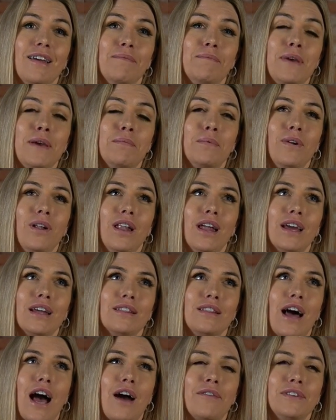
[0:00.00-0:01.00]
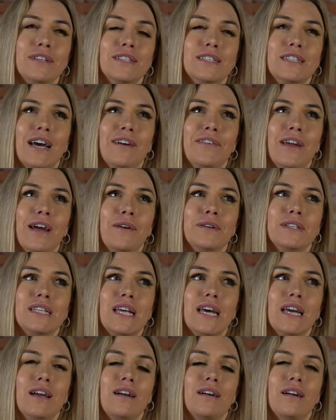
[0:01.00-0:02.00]
people like laughed and stuff. And I was
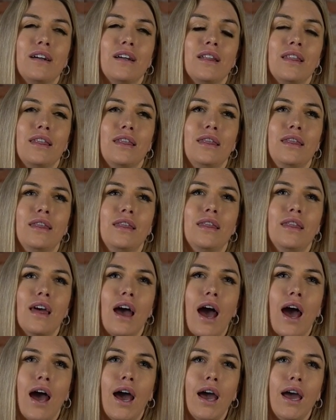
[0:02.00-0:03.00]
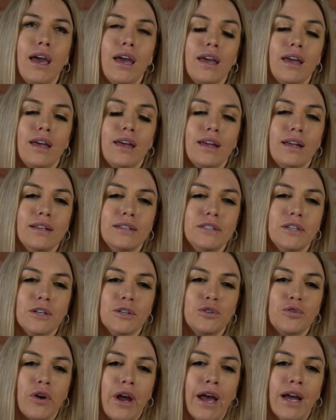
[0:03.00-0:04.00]
like, that is
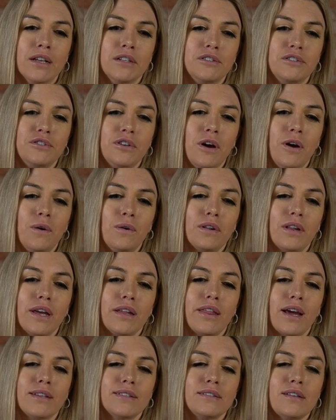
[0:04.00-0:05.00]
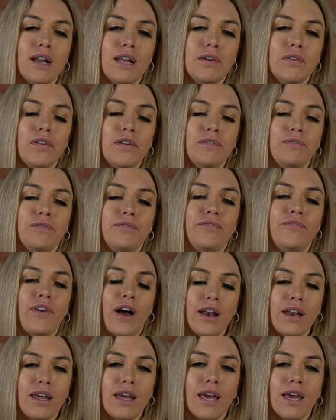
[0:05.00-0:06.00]
your trans joke? Like, that's not even
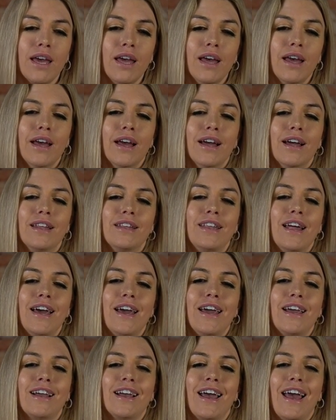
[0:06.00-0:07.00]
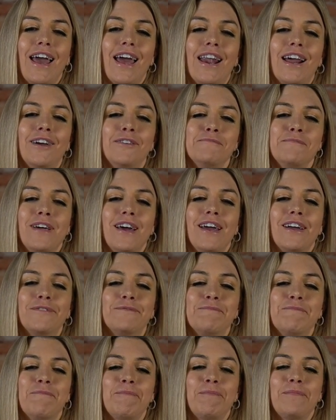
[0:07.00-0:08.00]
funny. Like, and I'm like,
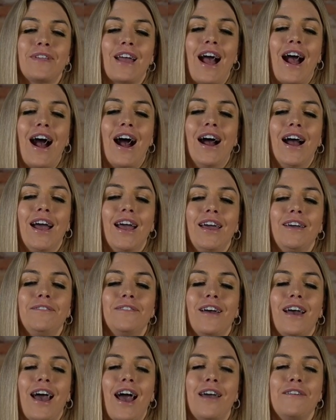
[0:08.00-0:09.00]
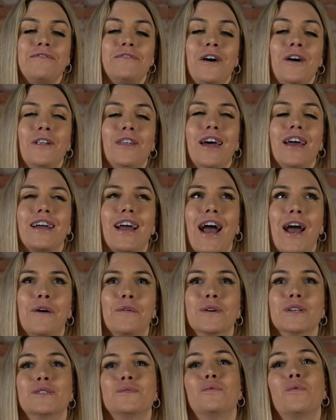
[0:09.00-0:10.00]
I I felt like I
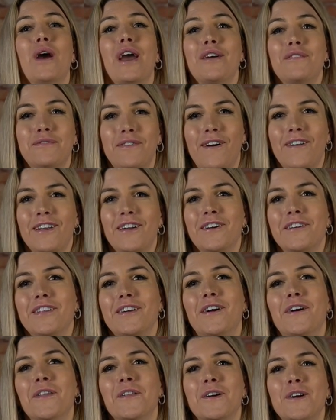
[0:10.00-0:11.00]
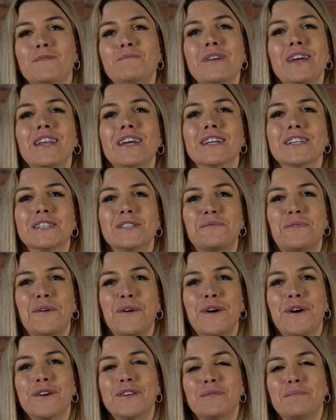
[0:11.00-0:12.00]
was way funnier than all the comedians
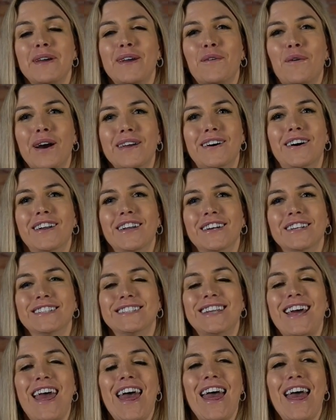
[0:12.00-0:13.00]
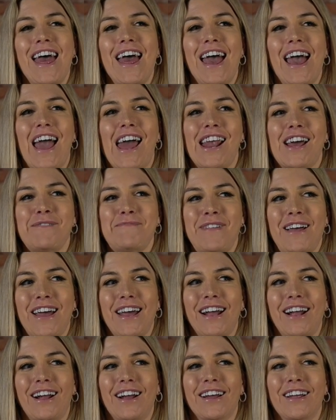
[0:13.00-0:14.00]
were, to be quite honest. And I'm
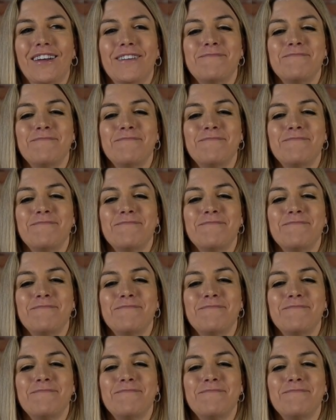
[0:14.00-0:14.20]
like,